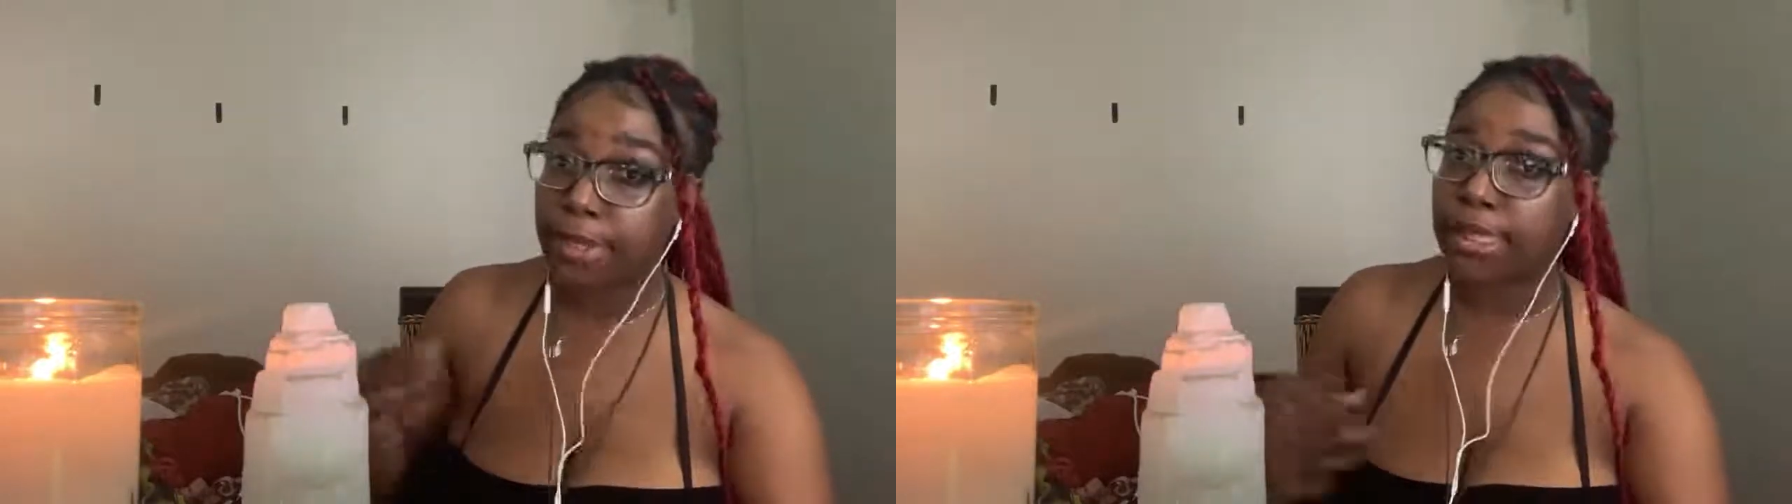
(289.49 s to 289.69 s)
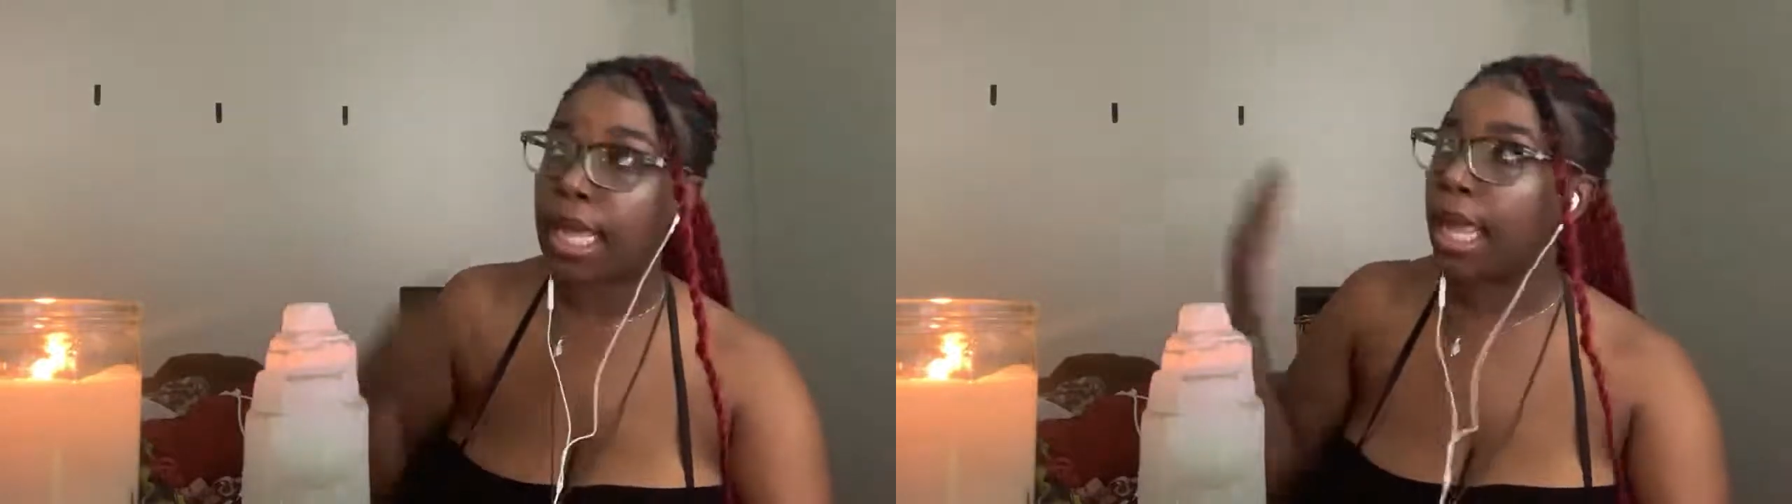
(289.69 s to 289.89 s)

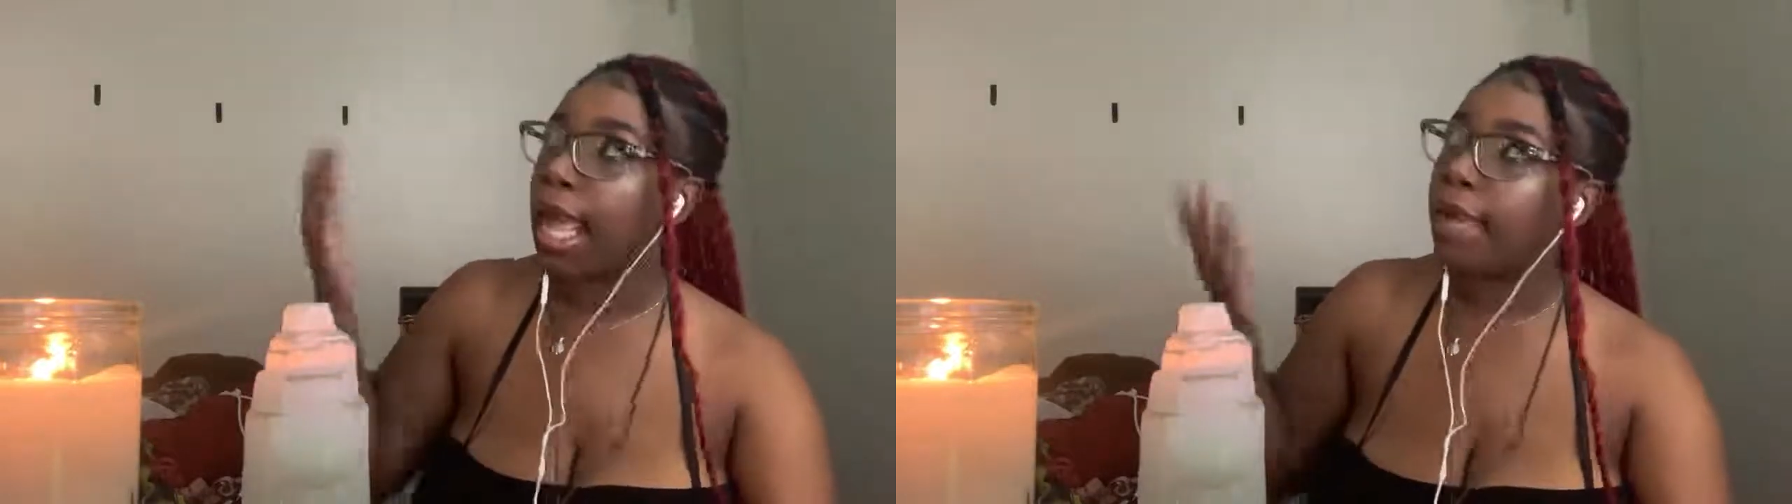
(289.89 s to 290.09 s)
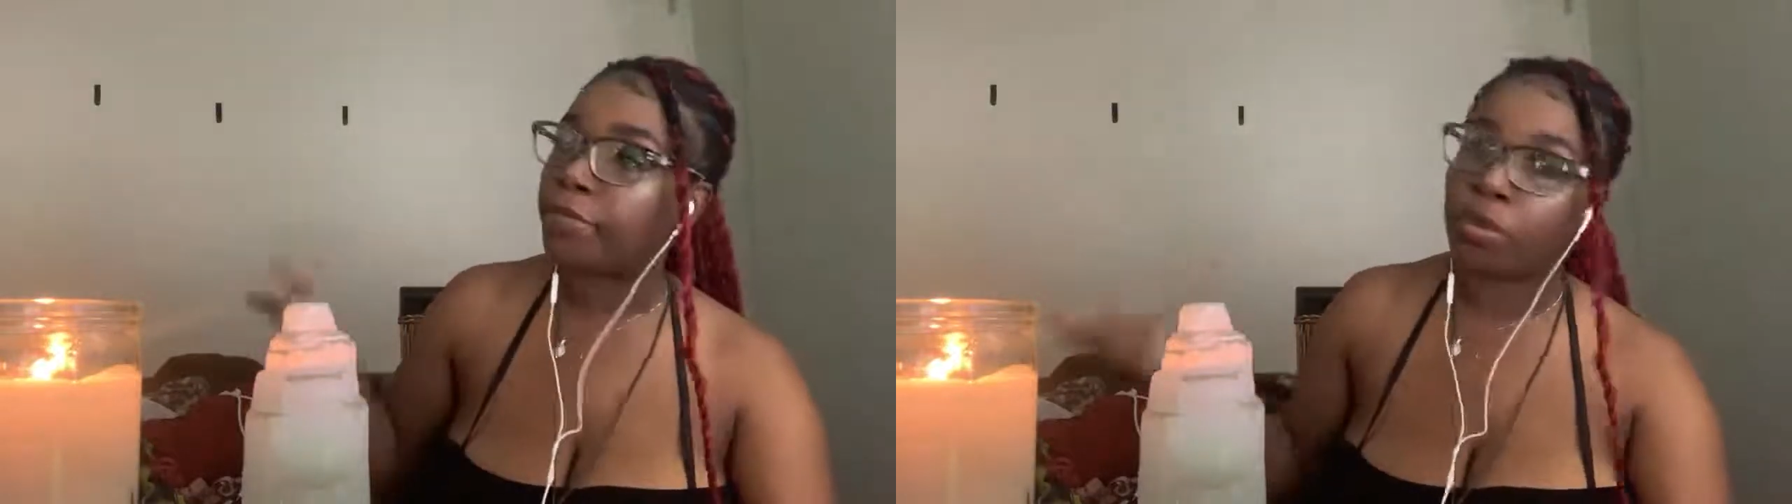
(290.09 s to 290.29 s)
that
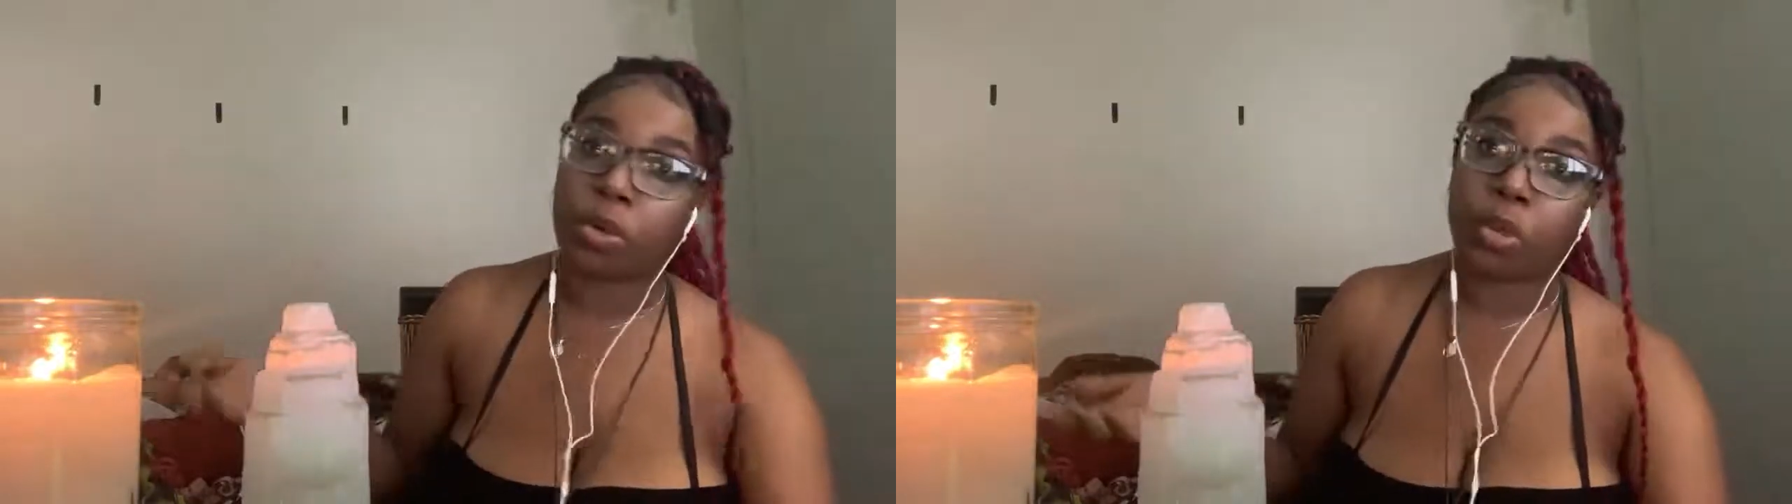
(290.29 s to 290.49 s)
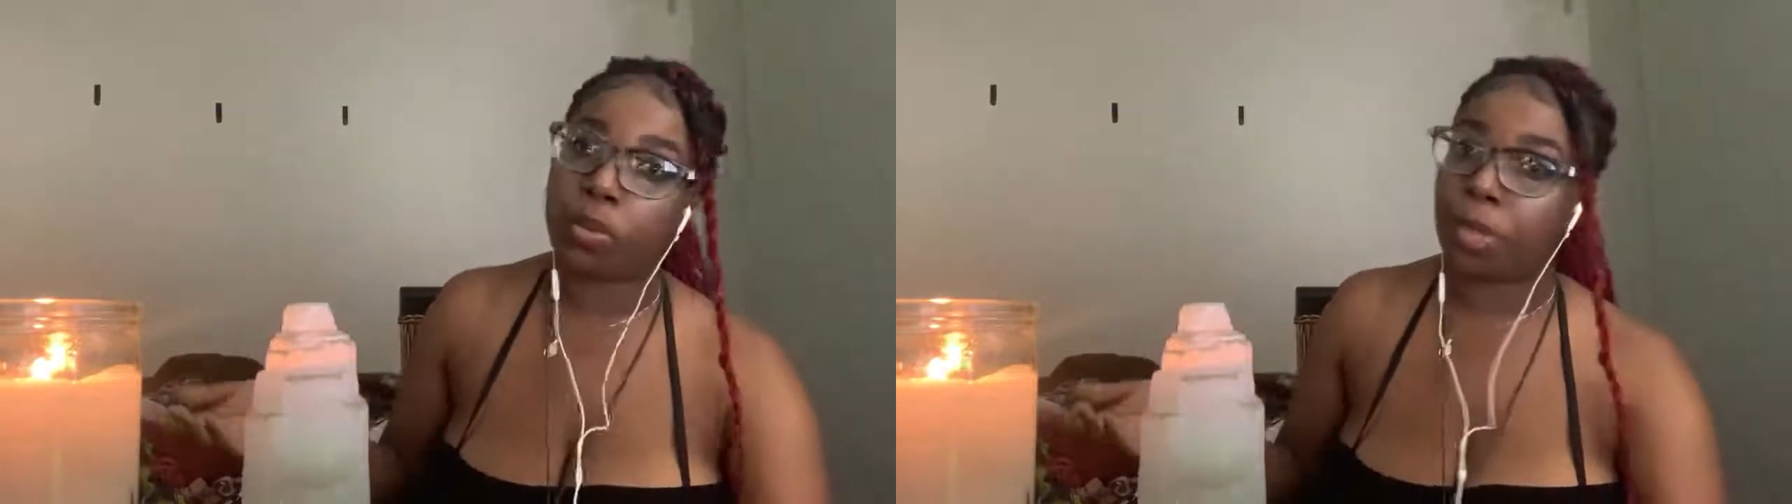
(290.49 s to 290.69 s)
half the world
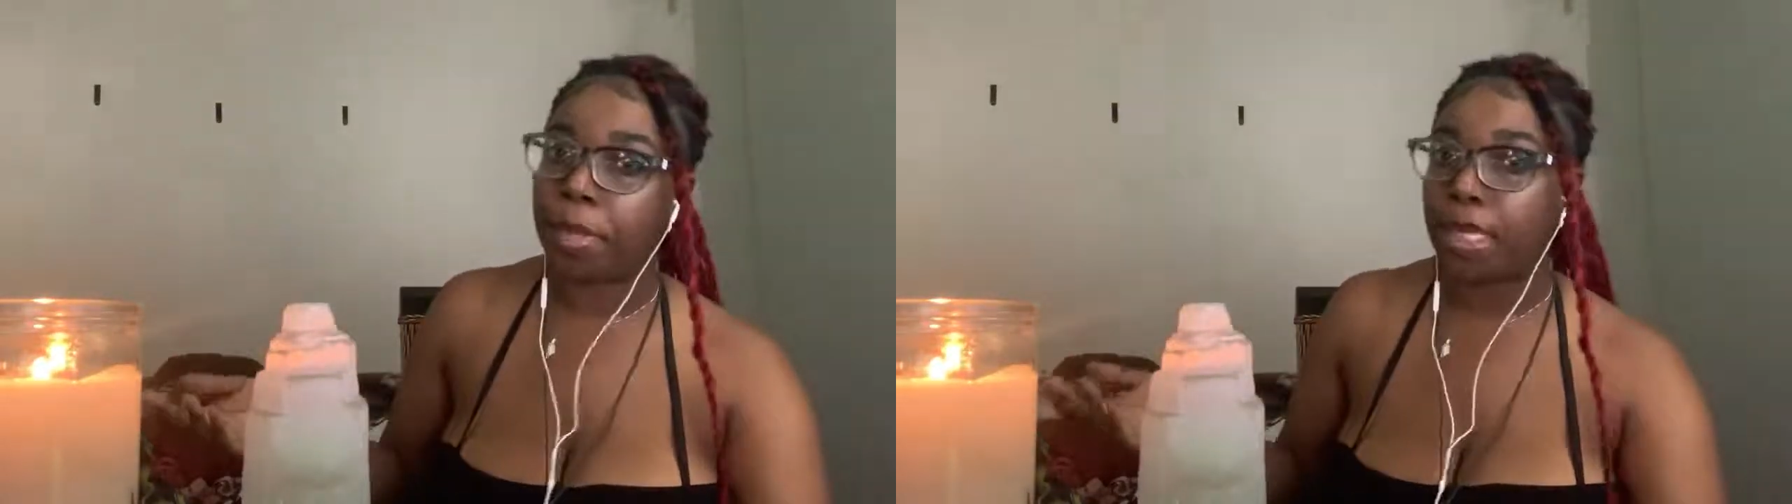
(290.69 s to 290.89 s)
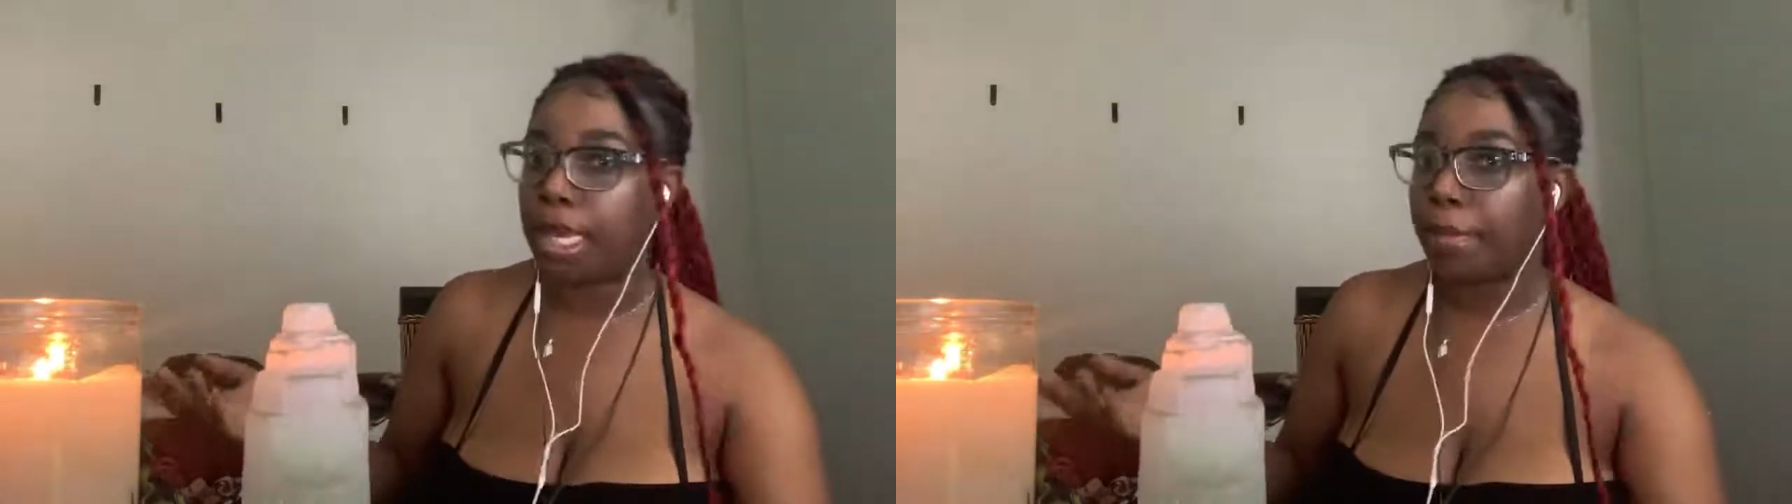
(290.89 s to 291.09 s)
would have been
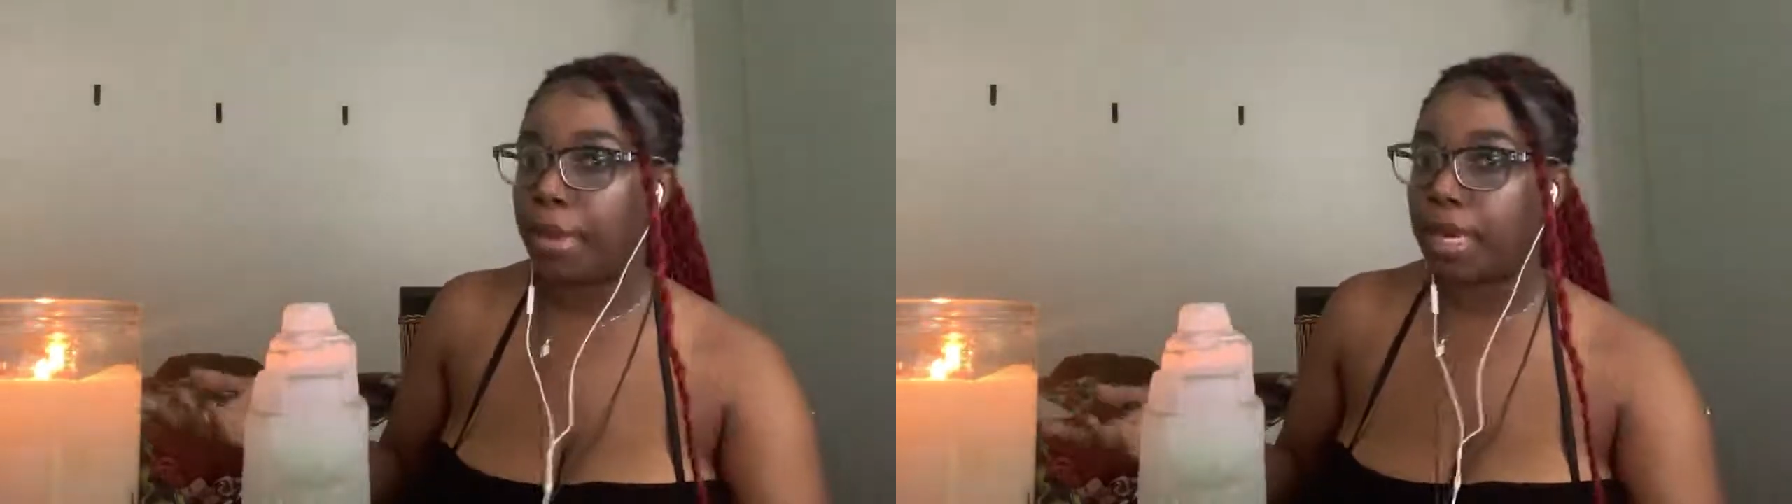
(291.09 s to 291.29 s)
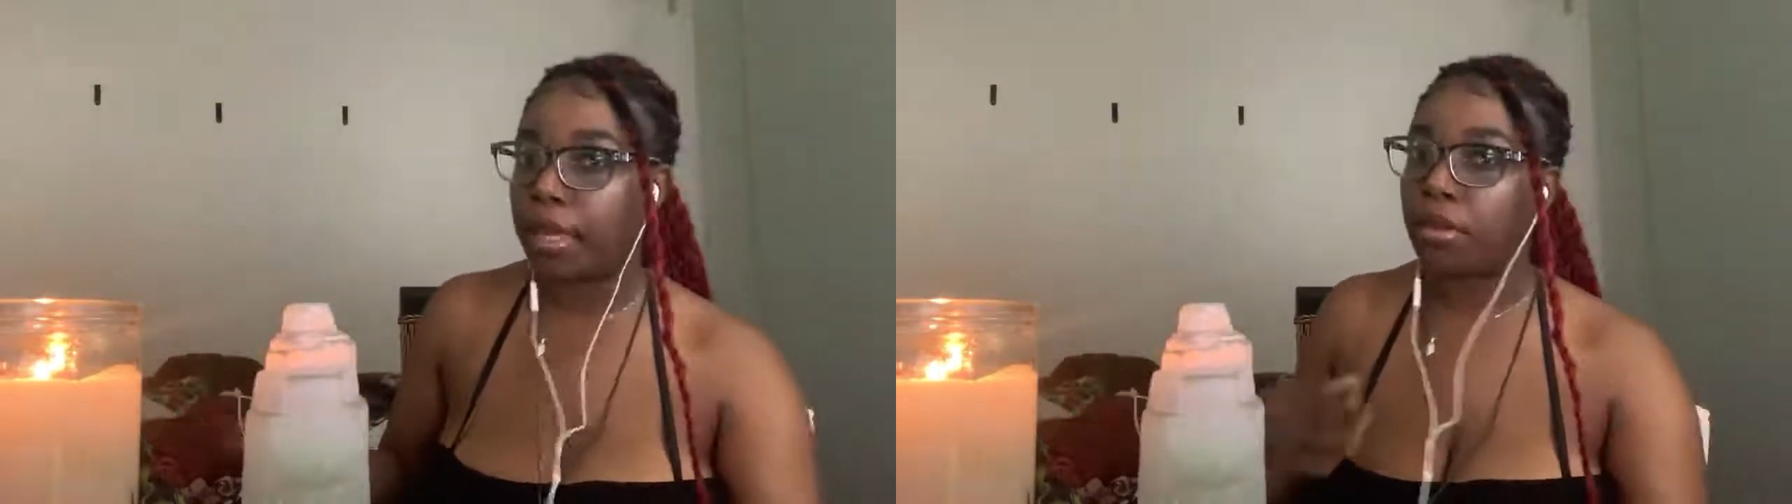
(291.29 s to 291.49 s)
dead by
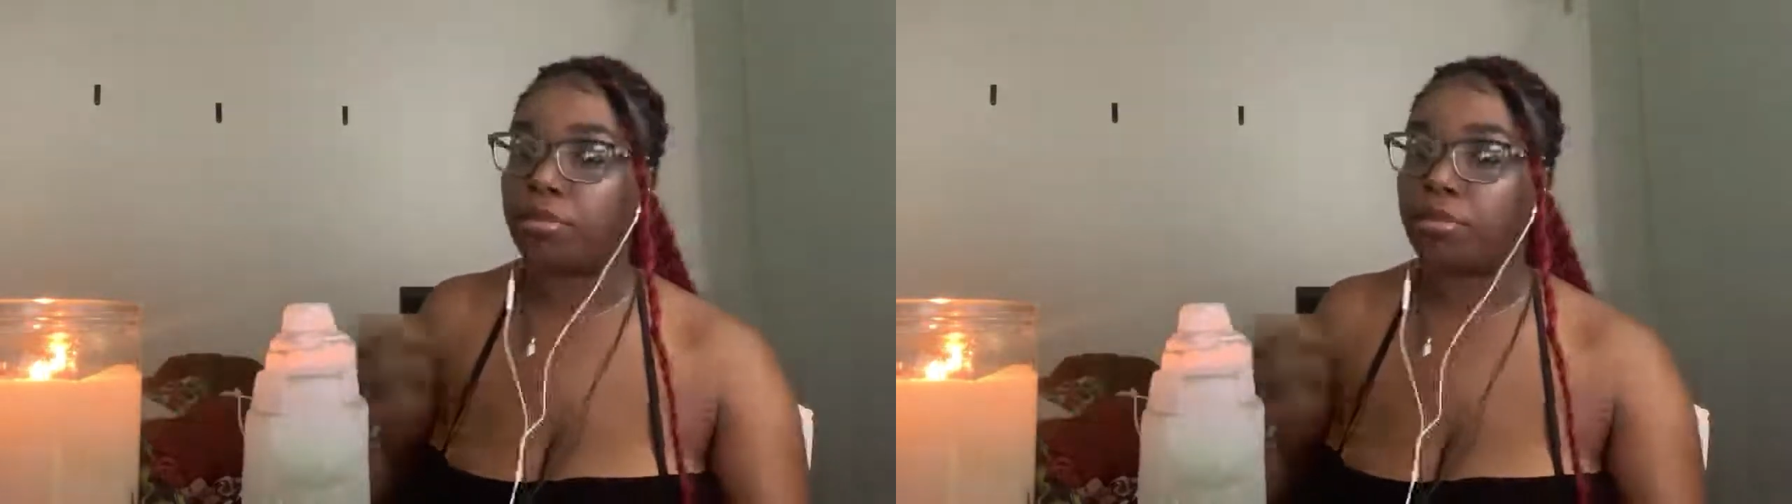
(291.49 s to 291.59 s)
now.